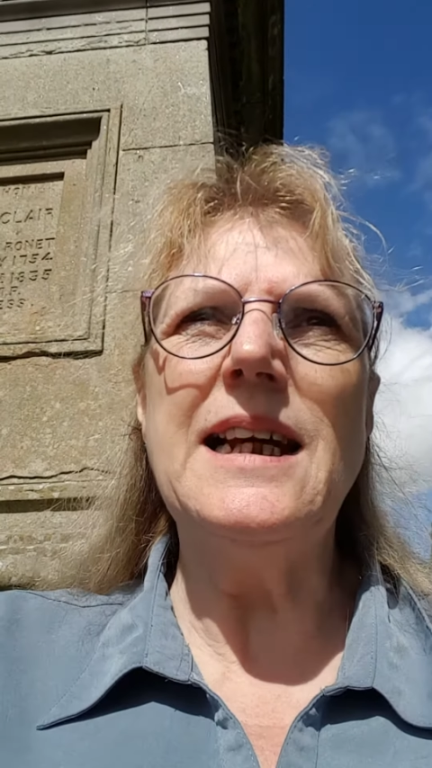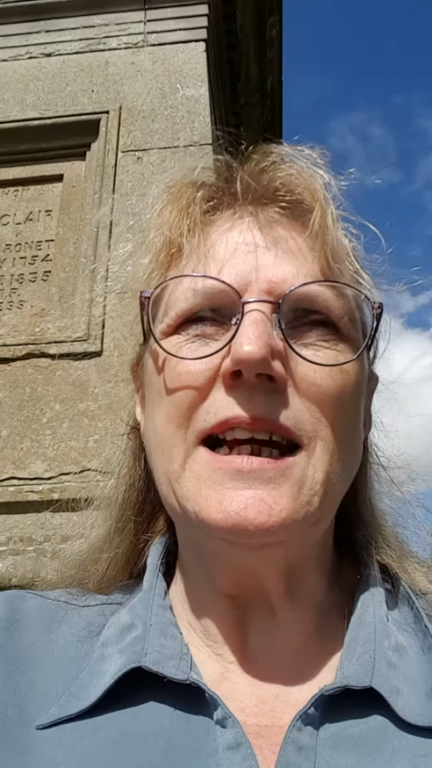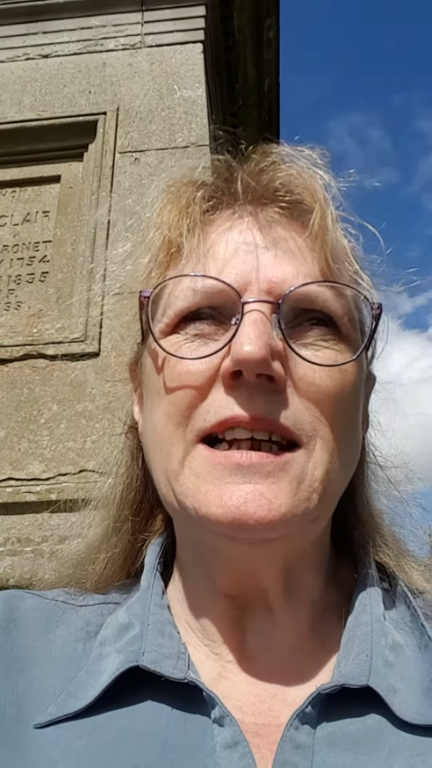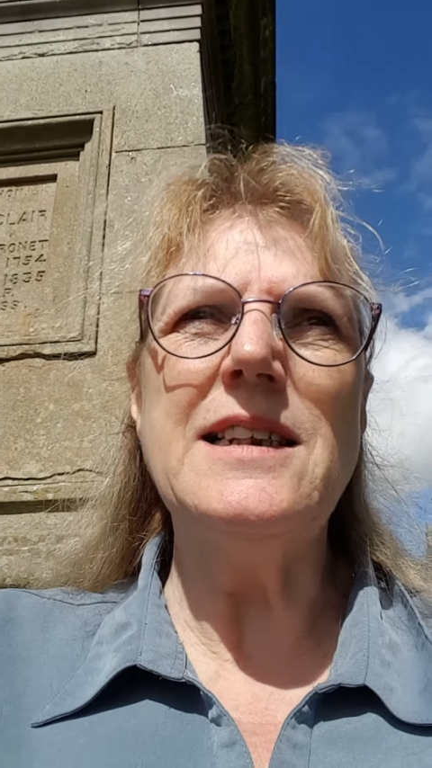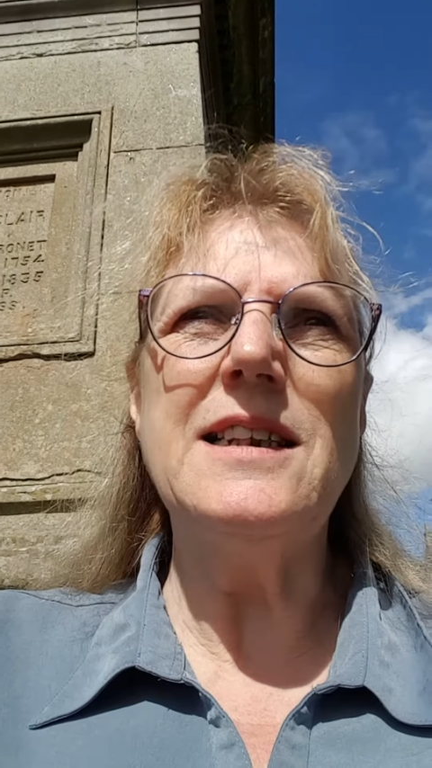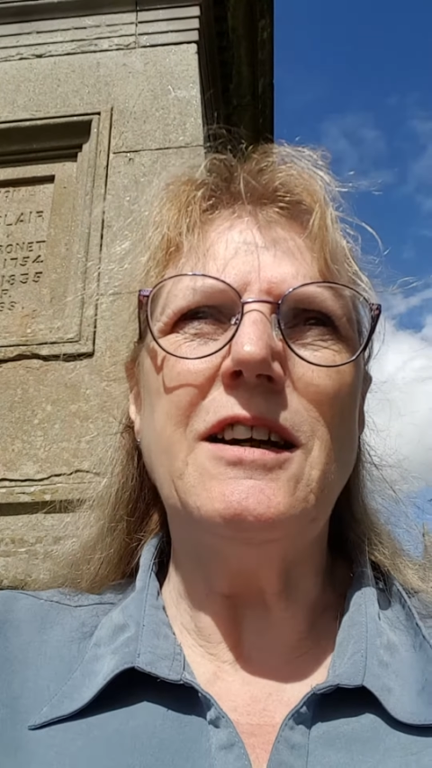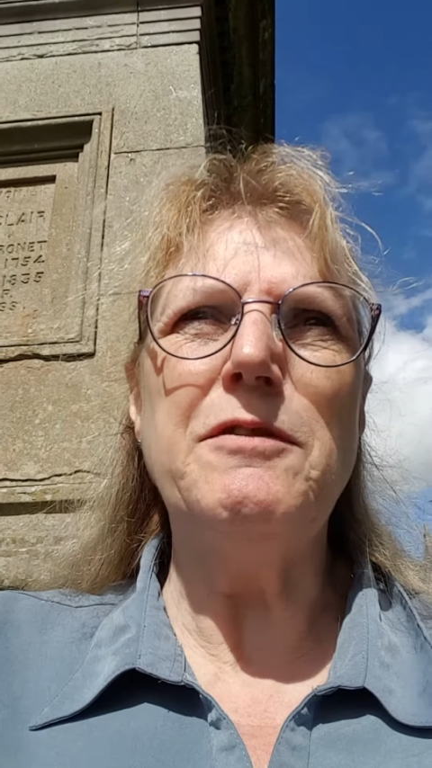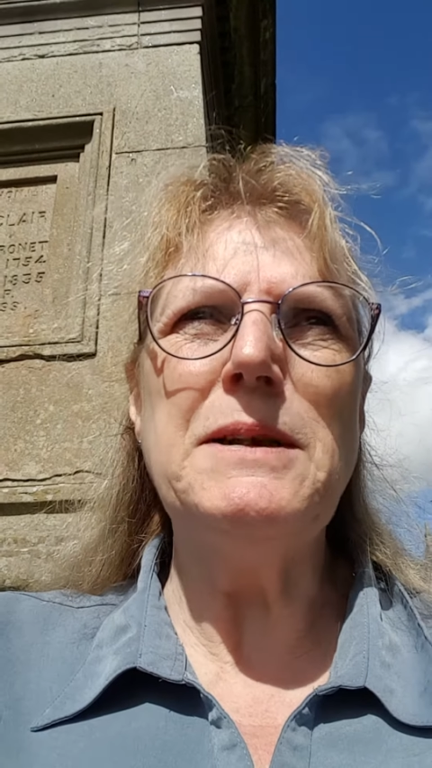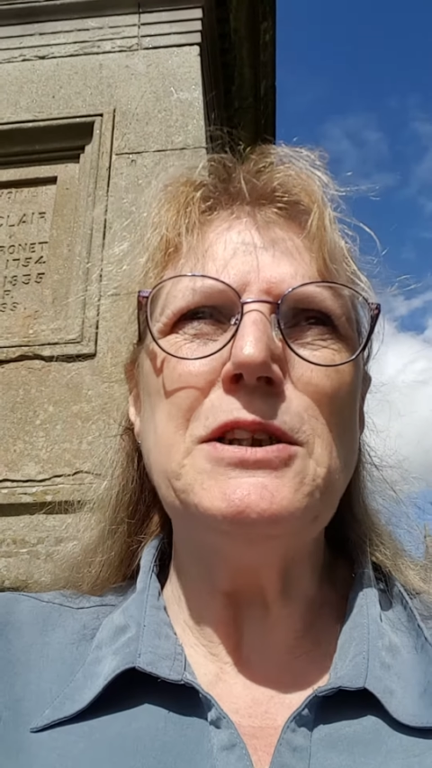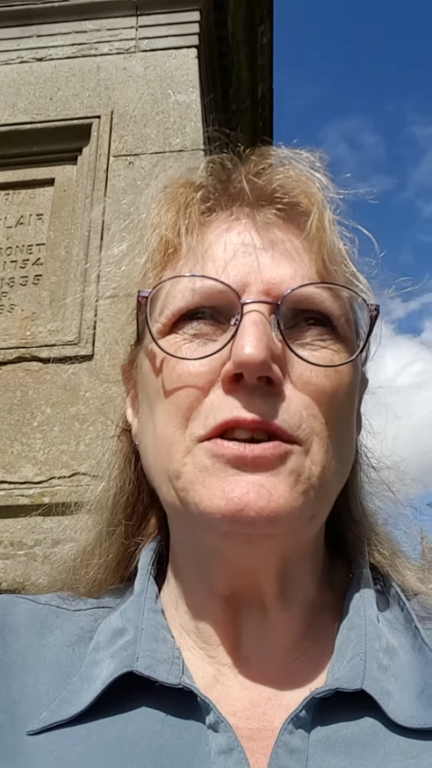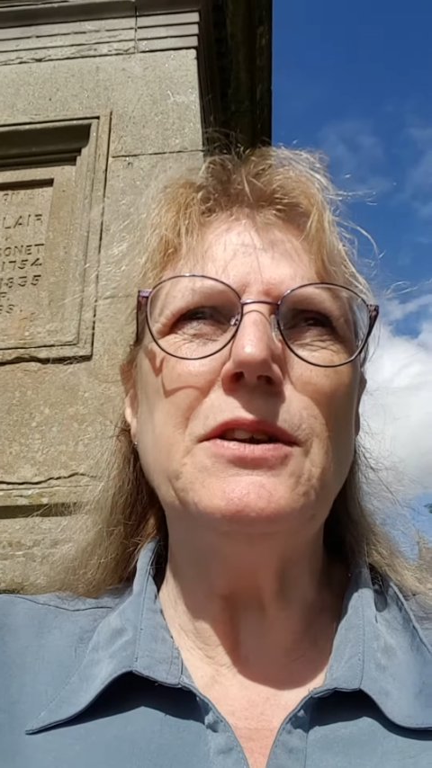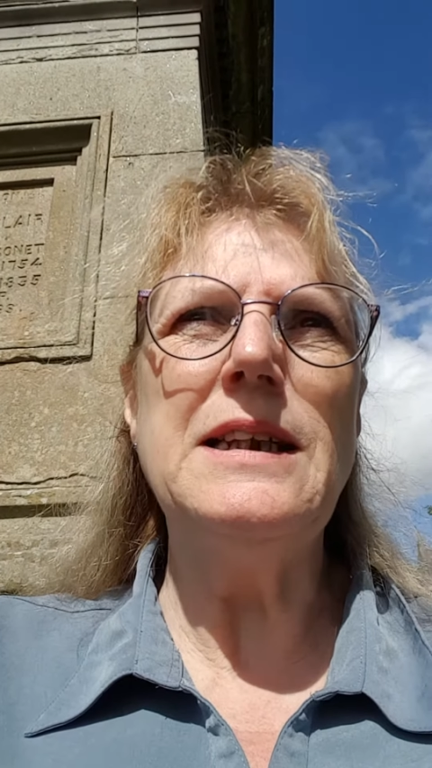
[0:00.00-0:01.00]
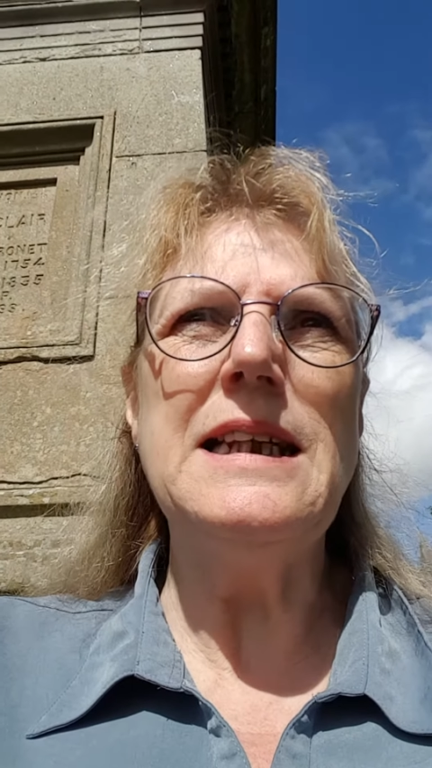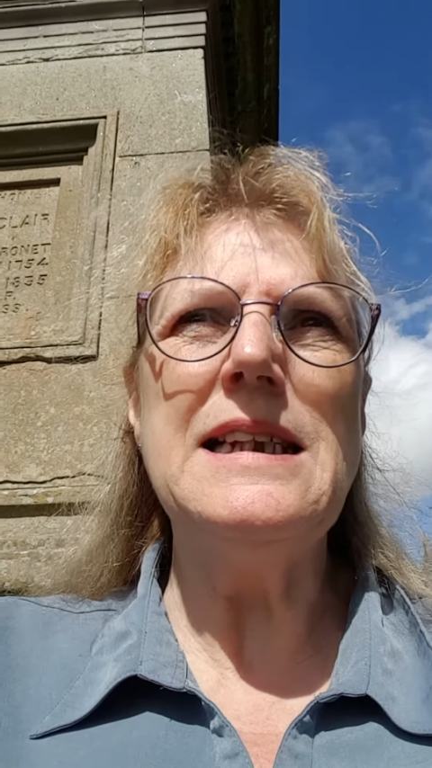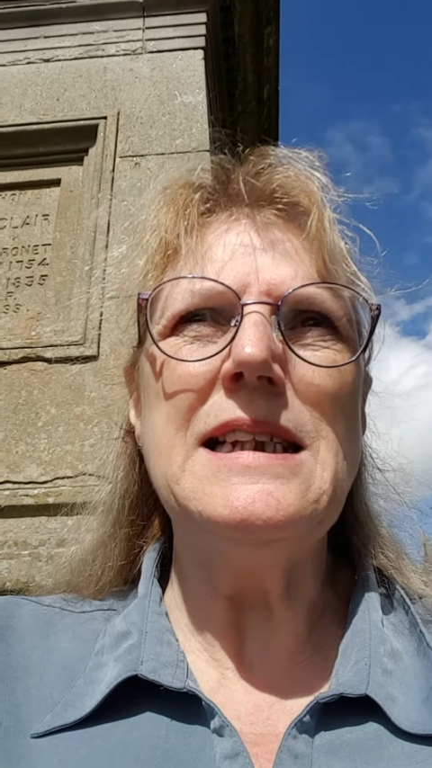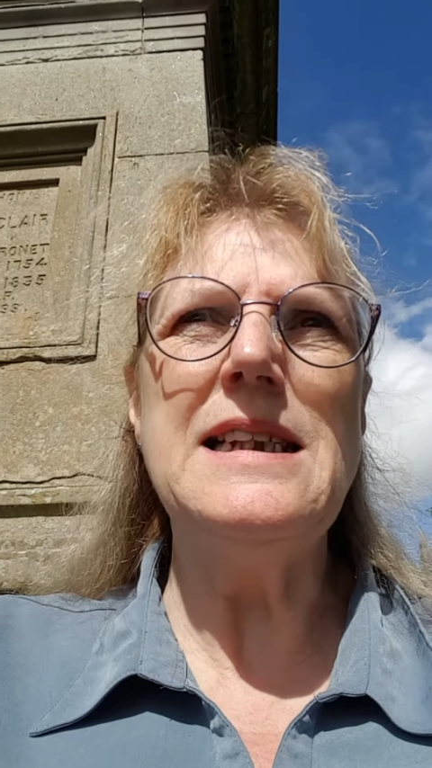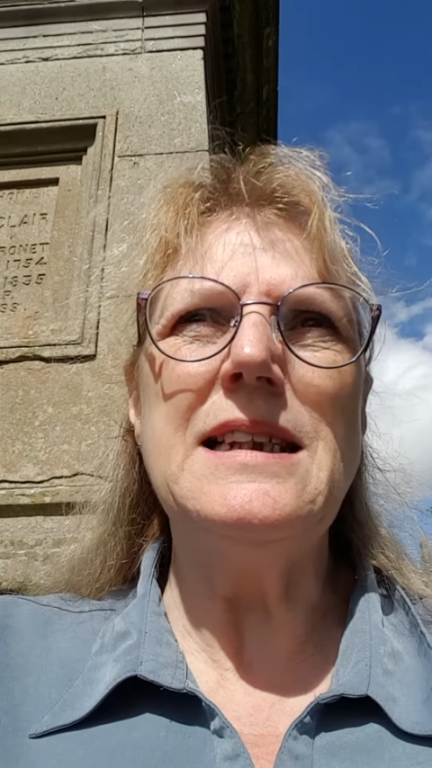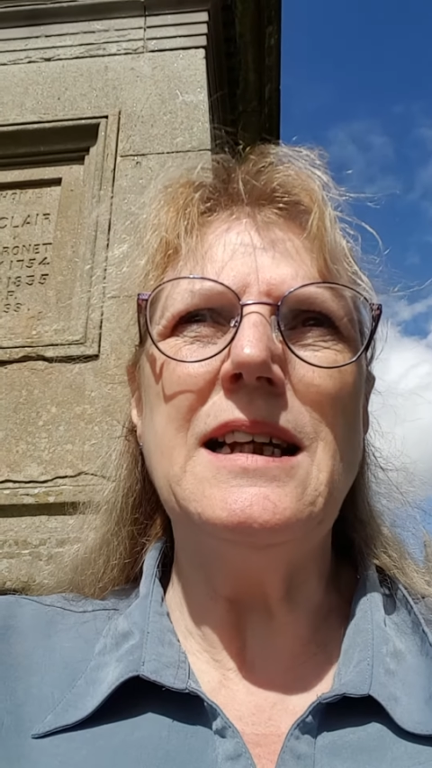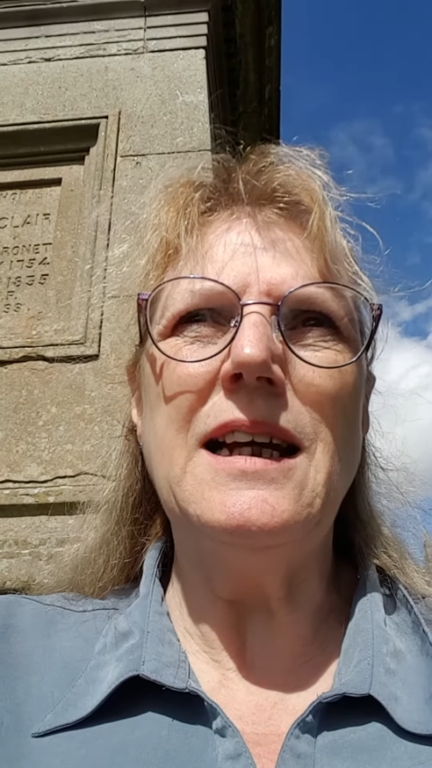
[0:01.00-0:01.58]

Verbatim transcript: And I've been doing this